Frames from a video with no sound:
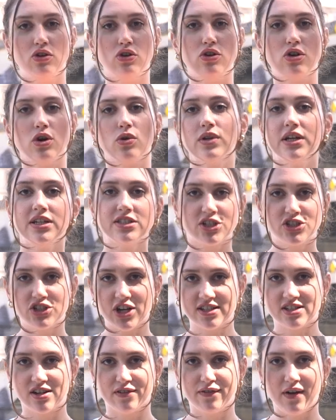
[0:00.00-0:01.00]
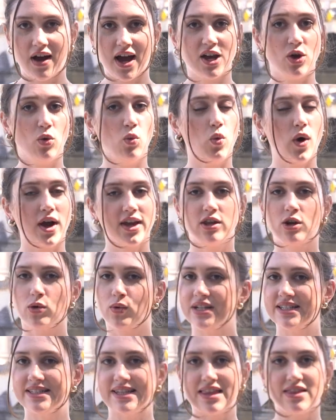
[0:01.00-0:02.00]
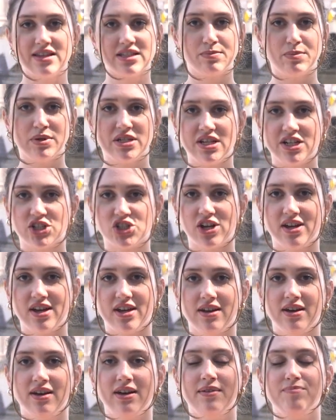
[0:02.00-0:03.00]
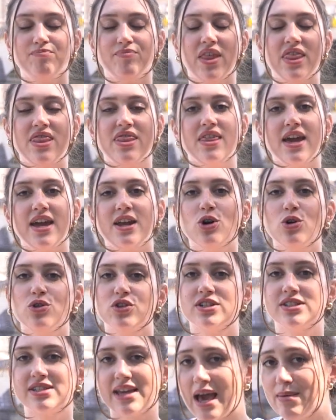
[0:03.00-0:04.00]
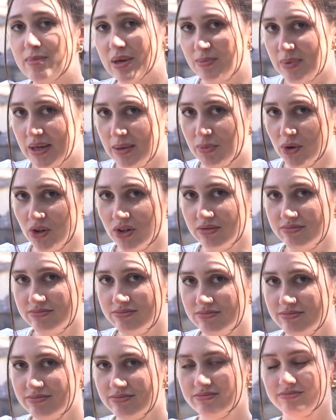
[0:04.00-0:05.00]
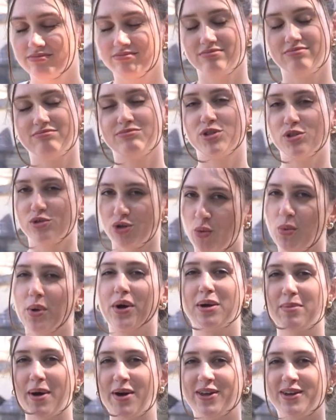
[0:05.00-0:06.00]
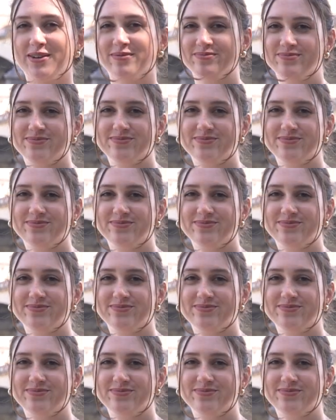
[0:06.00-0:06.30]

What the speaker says: No need to justify why you don't want to sign this petition. They know they're scamming people, so don't worry about it.